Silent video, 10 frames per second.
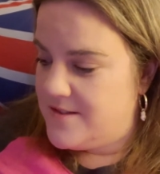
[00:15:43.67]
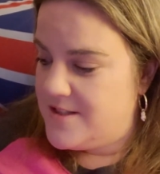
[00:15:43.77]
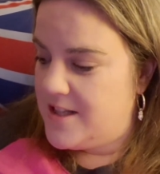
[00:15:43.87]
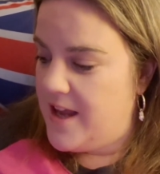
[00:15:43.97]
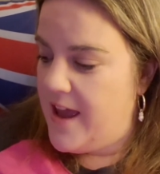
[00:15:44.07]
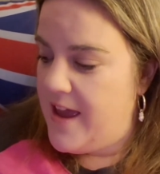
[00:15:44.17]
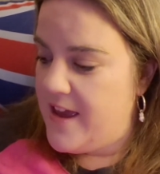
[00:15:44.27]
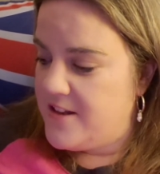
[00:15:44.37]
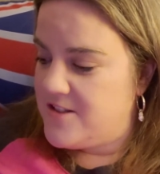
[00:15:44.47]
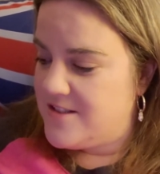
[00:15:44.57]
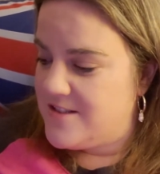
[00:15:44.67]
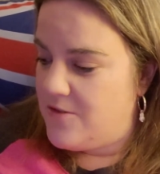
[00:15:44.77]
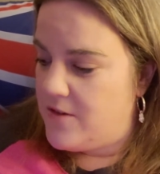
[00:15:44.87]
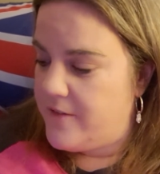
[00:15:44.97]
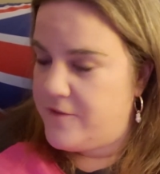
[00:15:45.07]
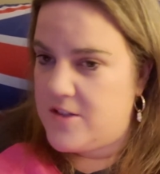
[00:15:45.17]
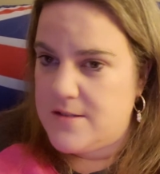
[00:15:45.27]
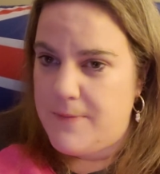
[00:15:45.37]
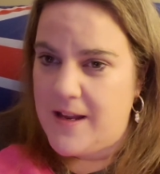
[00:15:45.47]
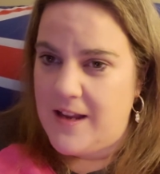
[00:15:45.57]
today, just sort of
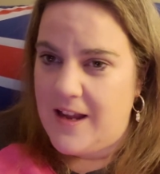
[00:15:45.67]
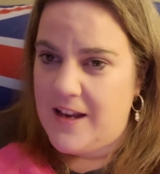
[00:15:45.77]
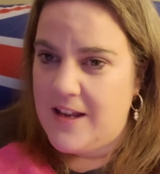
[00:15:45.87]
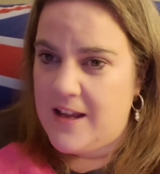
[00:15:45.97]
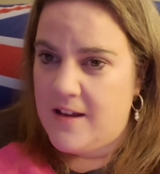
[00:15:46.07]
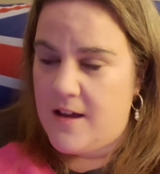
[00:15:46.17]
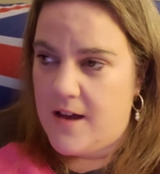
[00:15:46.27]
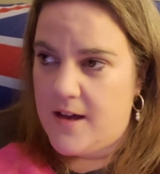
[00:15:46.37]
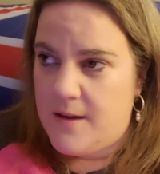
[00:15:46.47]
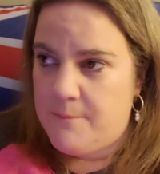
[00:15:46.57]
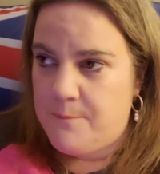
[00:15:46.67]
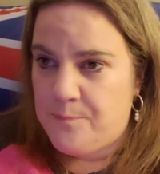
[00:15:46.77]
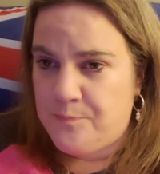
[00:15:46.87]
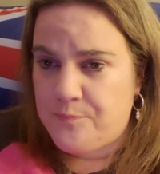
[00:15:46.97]
just been eating um,